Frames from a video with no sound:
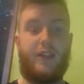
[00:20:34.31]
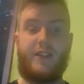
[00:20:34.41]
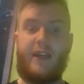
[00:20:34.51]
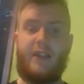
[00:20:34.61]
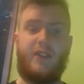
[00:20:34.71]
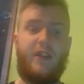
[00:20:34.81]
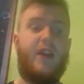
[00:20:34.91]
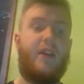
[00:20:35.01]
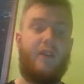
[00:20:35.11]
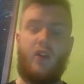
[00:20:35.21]
And it's actually,
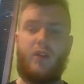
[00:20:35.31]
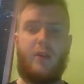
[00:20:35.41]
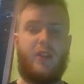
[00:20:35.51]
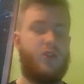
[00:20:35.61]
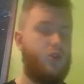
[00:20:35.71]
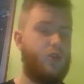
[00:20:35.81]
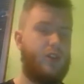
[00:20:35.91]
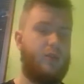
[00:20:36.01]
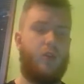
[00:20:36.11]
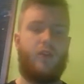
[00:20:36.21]
I forgot to mention, 2
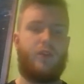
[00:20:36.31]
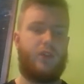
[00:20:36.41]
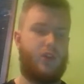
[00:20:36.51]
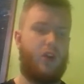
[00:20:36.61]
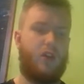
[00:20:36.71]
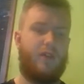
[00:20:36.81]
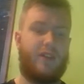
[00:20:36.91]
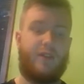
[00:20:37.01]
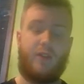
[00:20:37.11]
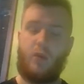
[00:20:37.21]
Z-move users, all
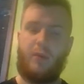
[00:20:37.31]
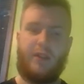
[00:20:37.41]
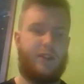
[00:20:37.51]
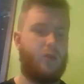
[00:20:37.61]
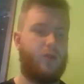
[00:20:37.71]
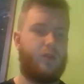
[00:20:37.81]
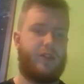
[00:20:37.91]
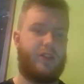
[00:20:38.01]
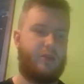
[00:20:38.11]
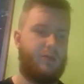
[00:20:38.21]
offensive. It's one of my Z-move
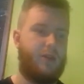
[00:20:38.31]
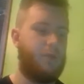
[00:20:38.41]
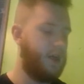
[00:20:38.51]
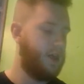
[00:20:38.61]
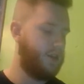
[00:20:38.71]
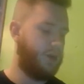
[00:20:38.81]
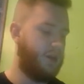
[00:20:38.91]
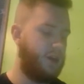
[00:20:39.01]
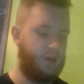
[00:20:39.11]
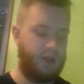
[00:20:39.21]
users. That was a meme. Someone
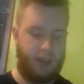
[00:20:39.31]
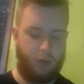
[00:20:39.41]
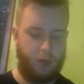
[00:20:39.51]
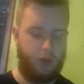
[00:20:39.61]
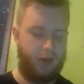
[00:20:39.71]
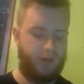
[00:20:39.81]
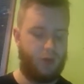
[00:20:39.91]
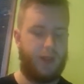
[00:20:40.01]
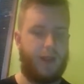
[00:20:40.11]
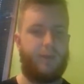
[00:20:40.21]
dared me, said I wouldn't do it,
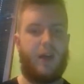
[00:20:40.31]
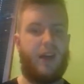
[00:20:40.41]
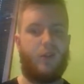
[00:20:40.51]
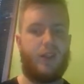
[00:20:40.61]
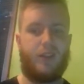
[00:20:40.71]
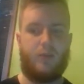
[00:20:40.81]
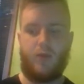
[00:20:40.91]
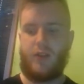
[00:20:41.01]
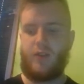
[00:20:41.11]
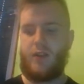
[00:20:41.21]
so I done it. I don't like
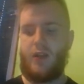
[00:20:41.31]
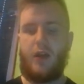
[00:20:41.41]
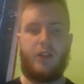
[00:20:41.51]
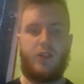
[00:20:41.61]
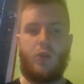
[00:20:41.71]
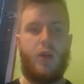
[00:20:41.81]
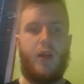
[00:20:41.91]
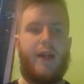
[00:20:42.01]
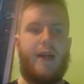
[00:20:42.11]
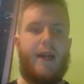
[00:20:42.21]
Z-moves as they are. So,
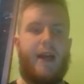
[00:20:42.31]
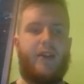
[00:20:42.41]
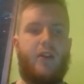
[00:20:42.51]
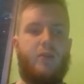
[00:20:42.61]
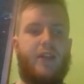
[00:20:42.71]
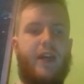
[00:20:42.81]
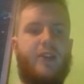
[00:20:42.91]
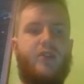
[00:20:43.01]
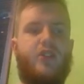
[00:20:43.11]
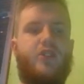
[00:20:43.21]
and the other one's
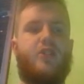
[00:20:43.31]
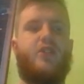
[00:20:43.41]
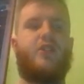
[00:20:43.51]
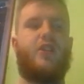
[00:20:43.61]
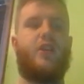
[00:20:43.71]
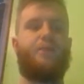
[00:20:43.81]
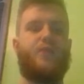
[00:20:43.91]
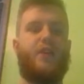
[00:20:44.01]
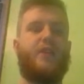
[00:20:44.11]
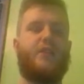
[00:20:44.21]
Haxorus, just because it's a
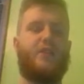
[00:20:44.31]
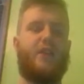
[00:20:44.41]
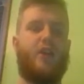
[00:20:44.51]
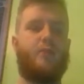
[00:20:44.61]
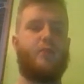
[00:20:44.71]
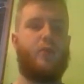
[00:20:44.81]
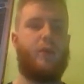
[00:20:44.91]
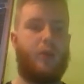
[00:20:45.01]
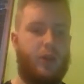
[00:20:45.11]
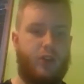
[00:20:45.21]
setup
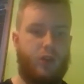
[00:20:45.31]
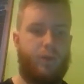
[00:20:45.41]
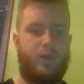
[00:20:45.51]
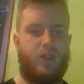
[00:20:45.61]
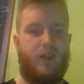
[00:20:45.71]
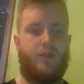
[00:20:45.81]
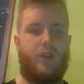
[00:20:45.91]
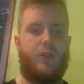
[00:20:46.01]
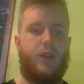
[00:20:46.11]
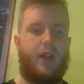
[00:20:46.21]
sweeper. So it's every
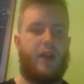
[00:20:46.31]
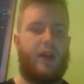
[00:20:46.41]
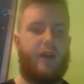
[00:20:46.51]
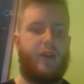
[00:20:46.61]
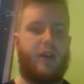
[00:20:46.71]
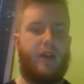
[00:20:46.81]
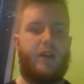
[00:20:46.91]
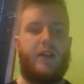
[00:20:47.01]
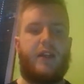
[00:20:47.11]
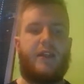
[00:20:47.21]
now and again having a
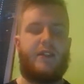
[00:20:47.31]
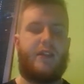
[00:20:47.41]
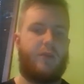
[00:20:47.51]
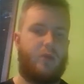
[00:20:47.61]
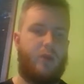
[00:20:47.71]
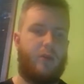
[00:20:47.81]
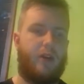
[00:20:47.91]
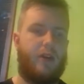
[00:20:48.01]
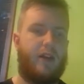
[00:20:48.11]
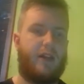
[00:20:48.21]
setup
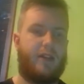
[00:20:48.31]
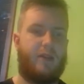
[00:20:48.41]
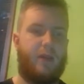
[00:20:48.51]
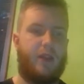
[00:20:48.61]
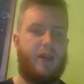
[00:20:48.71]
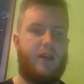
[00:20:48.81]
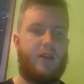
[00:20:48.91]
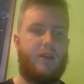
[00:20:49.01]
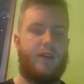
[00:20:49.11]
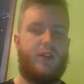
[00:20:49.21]
sweeper as an ability
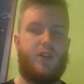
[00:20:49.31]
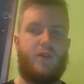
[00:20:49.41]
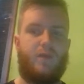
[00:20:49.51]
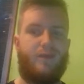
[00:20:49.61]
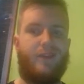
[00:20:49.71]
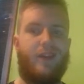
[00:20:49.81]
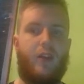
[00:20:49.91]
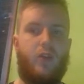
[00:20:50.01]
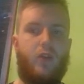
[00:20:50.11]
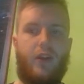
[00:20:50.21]
to just
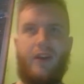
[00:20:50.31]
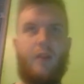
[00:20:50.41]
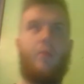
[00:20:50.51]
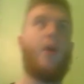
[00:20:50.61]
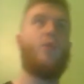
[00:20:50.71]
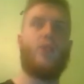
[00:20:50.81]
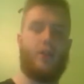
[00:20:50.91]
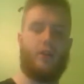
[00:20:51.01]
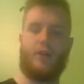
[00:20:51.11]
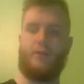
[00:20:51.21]
nut through like a
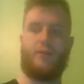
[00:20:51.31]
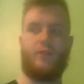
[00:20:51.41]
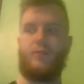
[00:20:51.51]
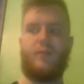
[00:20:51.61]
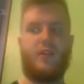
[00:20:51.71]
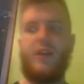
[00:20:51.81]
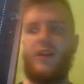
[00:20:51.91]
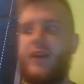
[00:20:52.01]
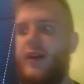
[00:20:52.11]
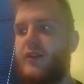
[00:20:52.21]
Hippowdon or something
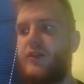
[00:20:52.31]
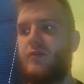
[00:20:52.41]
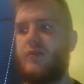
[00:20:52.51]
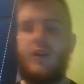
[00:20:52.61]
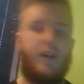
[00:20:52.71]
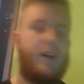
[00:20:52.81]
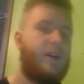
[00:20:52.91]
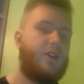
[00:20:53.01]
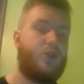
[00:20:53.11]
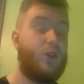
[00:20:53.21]
like that.
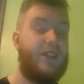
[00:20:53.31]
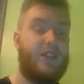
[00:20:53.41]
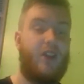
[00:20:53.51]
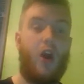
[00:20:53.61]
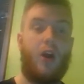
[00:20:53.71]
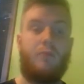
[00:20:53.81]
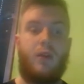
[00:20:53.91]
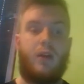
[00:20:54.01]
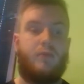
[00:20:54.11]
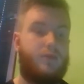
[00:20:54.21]
I was going to say Scarm,
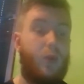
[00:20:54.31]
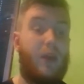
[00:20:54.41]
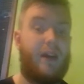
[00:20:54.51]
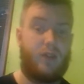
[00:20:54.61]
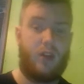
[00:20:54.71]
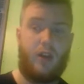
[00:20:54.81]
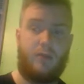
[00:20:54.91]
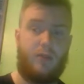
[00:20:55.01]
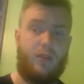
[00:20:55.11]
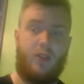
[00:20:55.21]
but we have
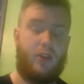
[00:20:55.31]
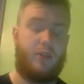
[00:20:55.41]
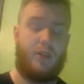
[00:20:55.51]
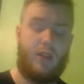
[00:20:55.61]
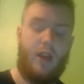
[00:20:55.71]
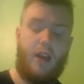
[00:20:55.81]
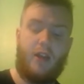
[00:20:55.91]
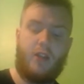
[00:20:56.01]
Scarm, so it's not going to switch in.